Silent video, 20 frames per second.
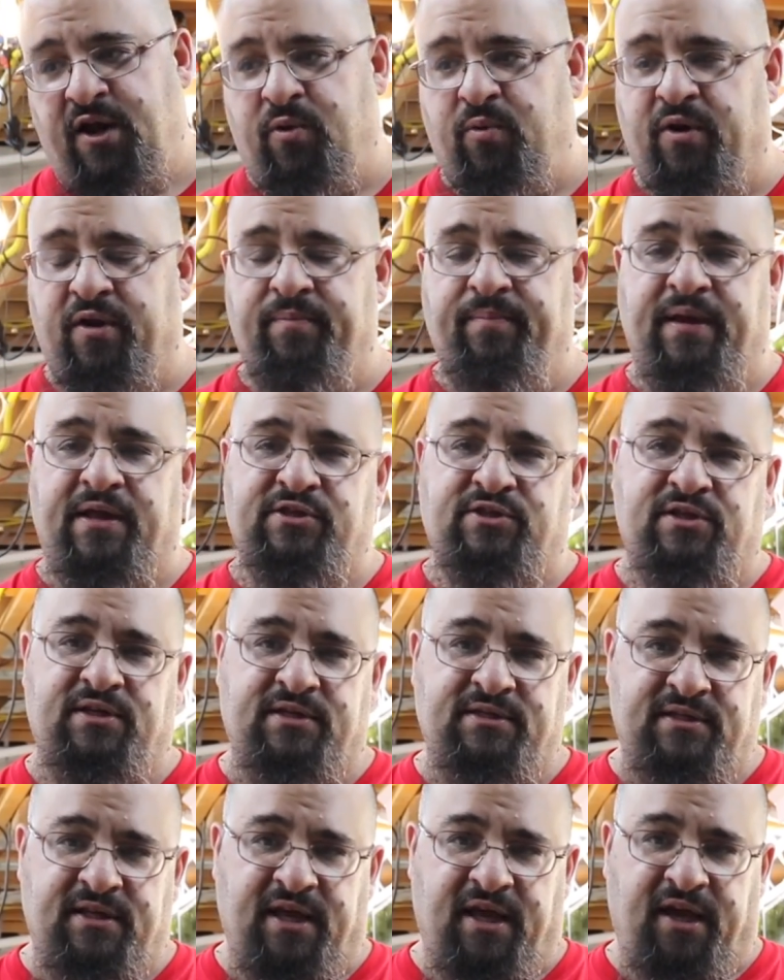I don't want to mention
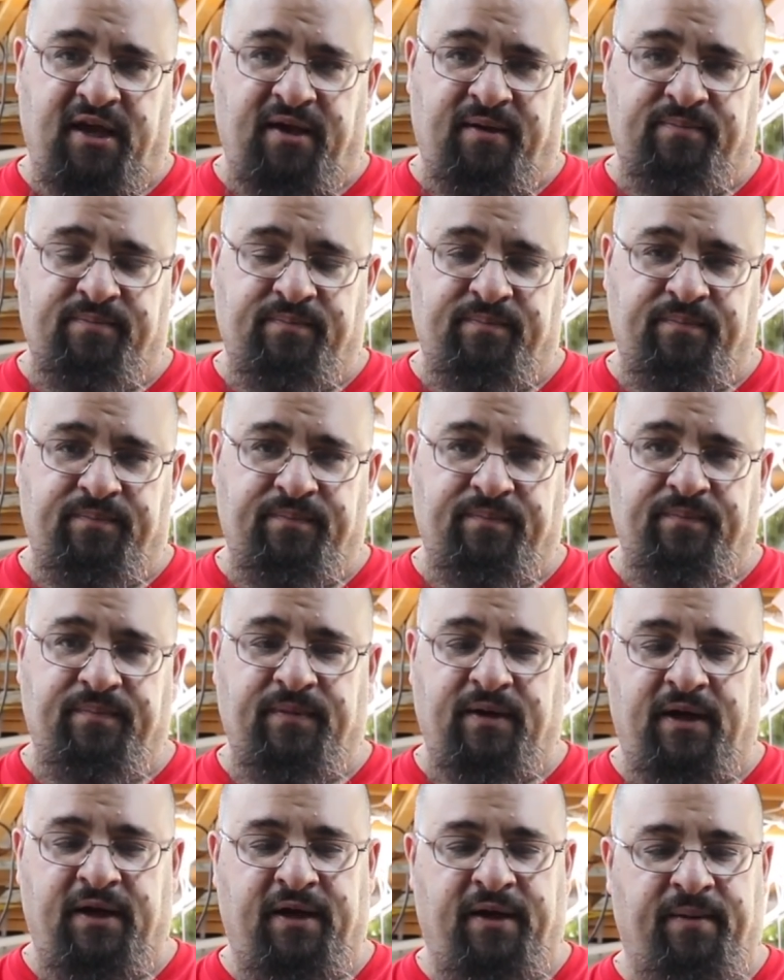his name,
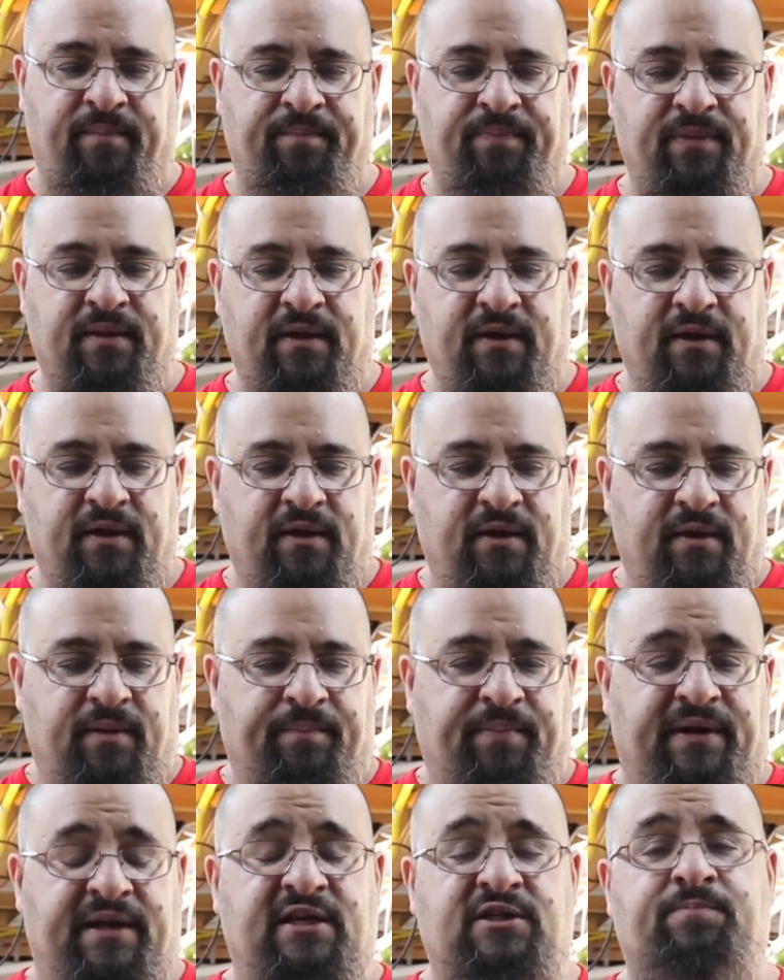
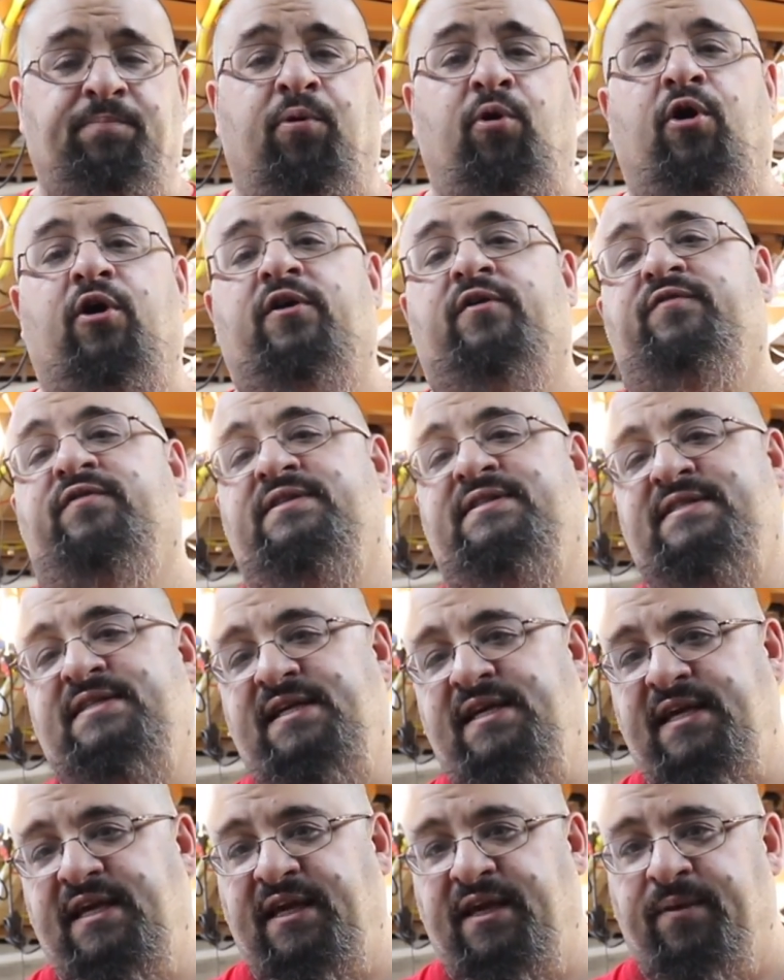but he's part of a
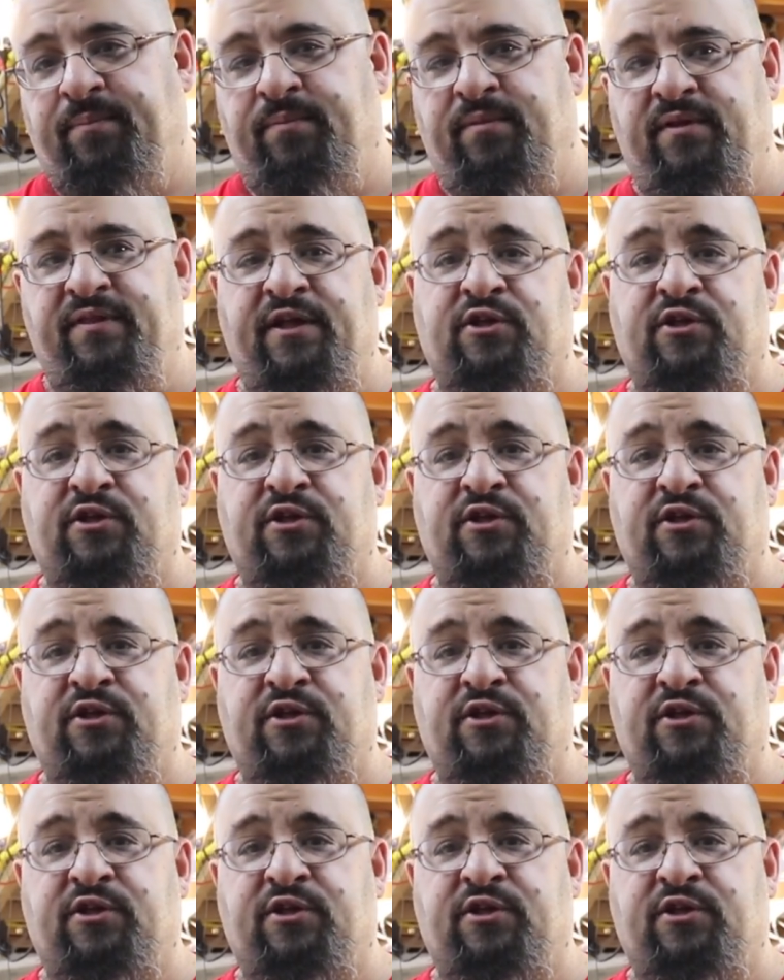team